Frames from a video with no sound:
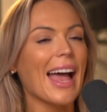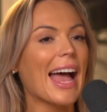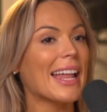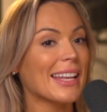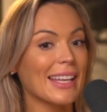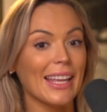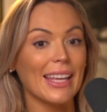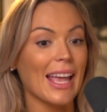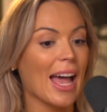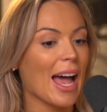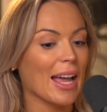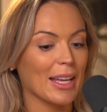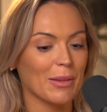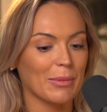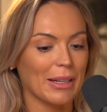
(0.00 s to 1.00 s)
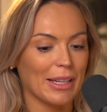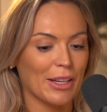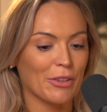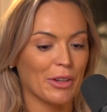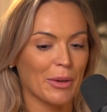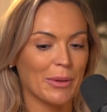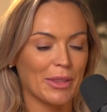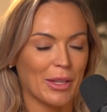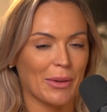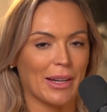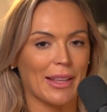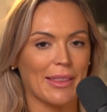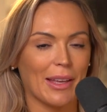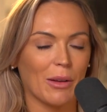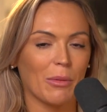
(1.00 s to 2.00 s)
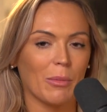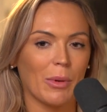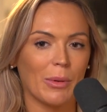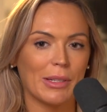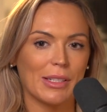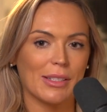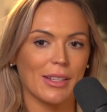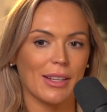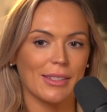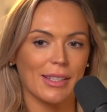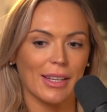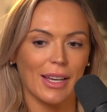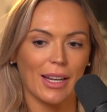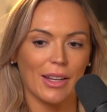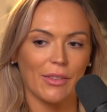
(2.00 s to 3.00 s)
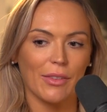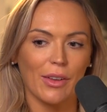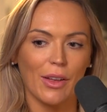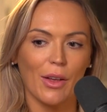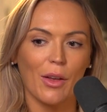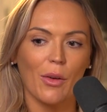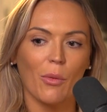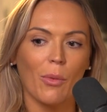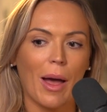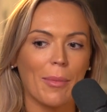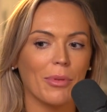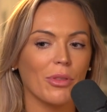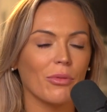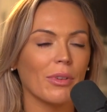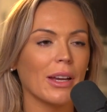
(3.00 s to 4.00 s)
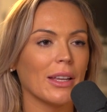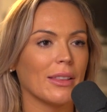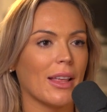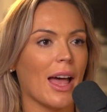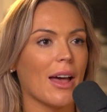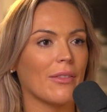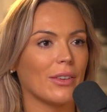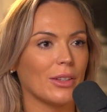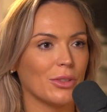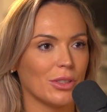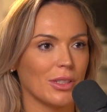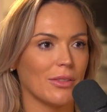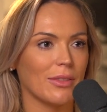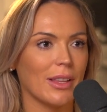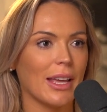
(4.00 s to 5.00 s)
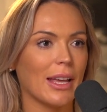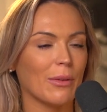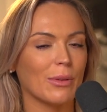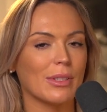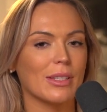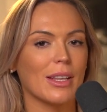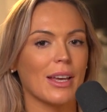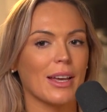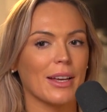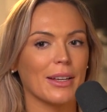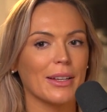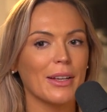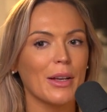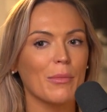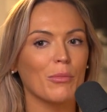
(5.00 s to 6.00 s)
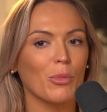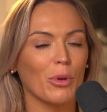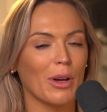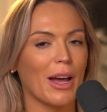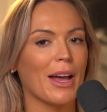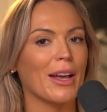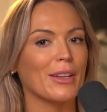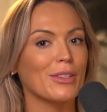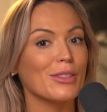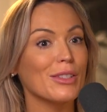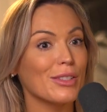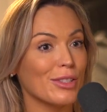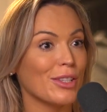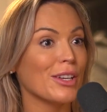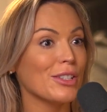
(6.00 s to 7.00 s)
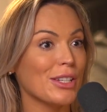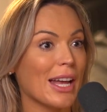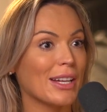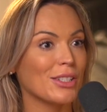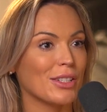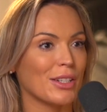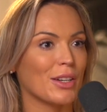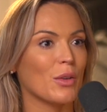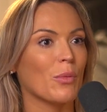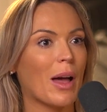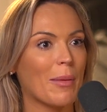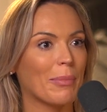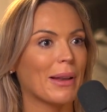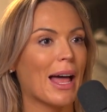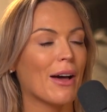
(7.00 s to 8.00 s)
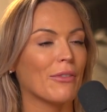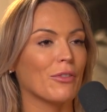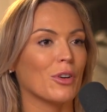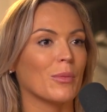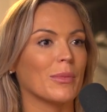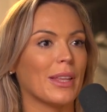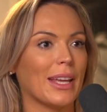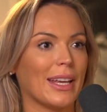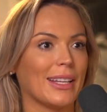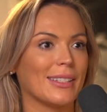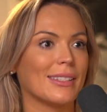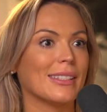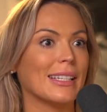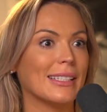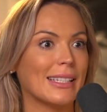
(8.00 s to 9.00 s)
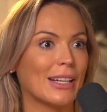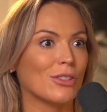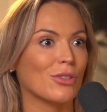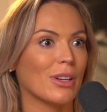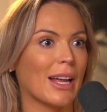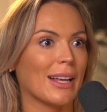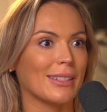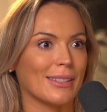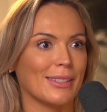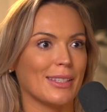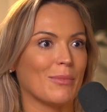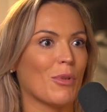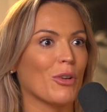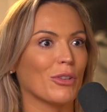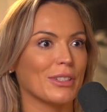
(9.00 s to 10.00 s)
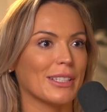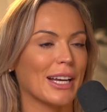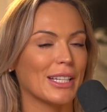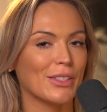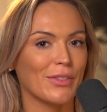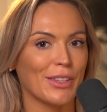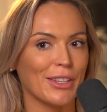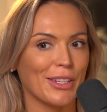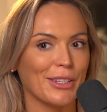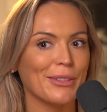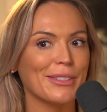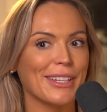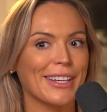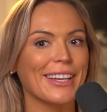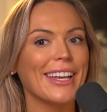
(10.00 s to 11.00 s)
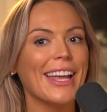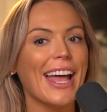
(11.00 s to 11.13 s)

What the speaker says: And yeah, I completely agree with you. And I think when we were discussing kind of Web3 and the evolution of it was more a search engine and a web platform that is decentralized and democratized for the user.